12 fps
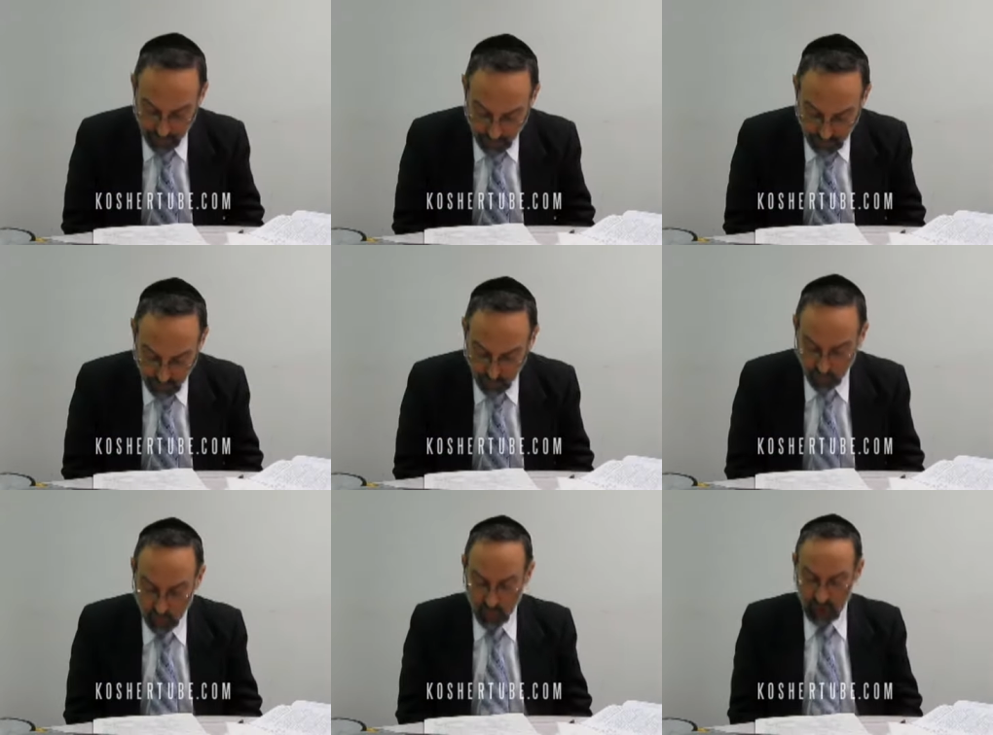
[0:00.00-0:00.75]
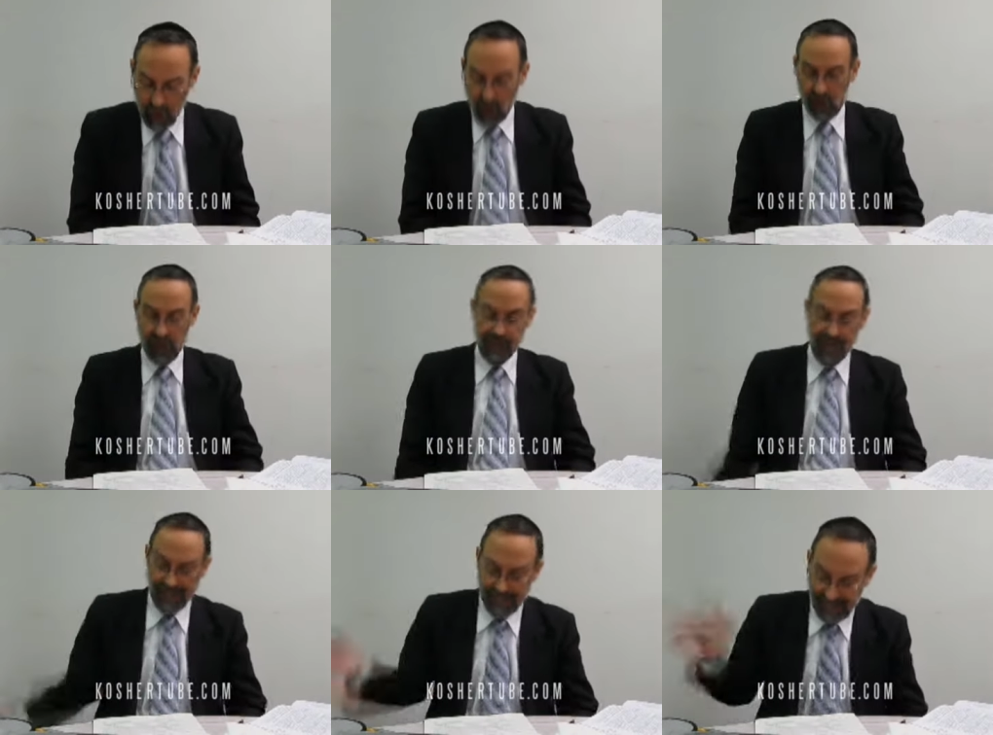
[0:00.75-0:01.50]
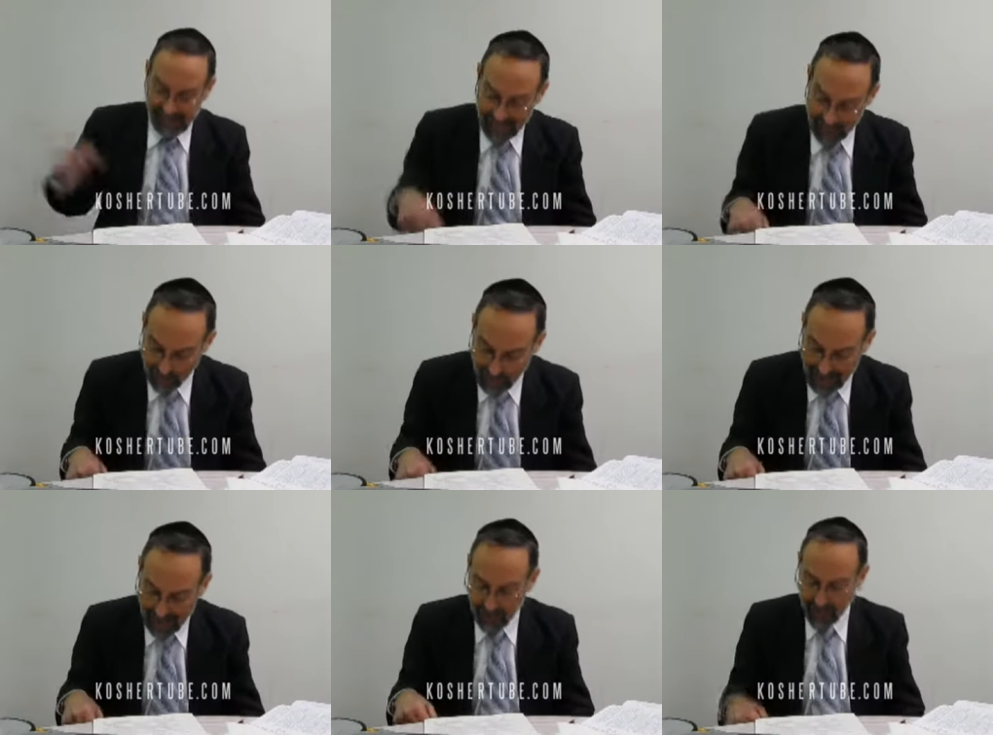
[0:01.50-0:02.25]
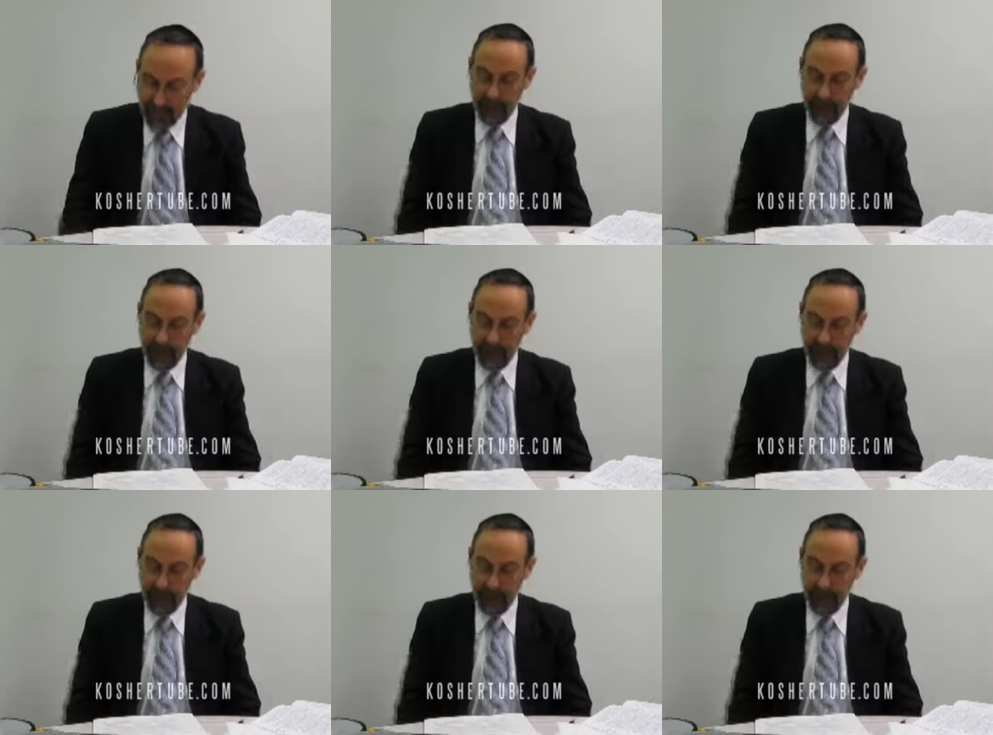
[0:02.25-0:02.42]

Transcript: to Yosef. Then in the second round,